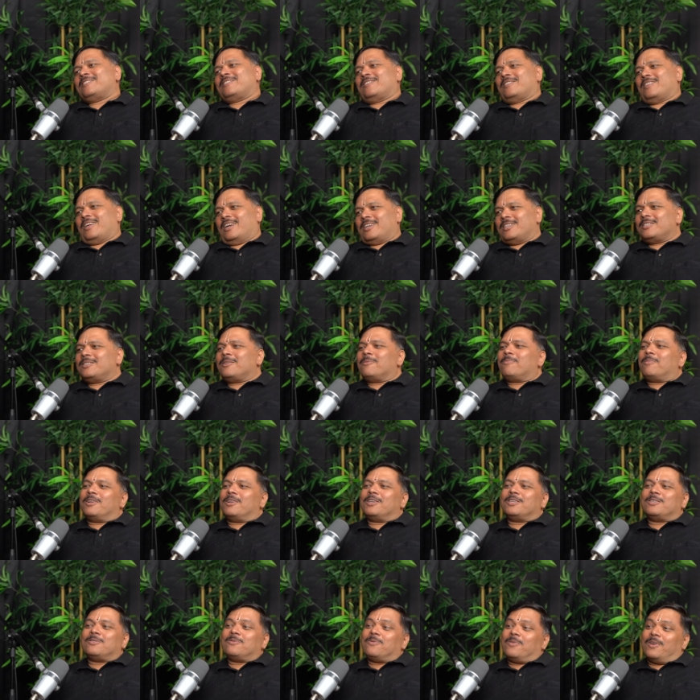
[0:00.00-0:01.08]
So that's the
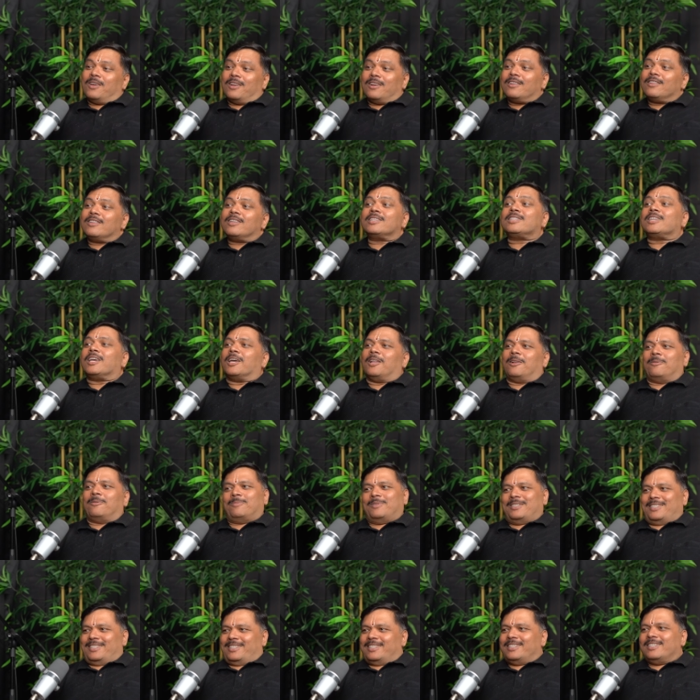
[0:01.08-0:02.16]
place where this
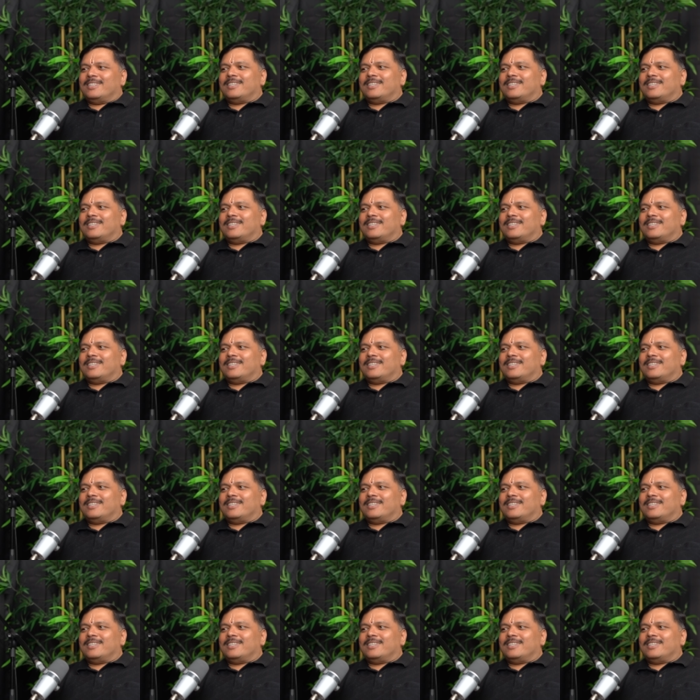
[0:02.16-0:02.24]
helps.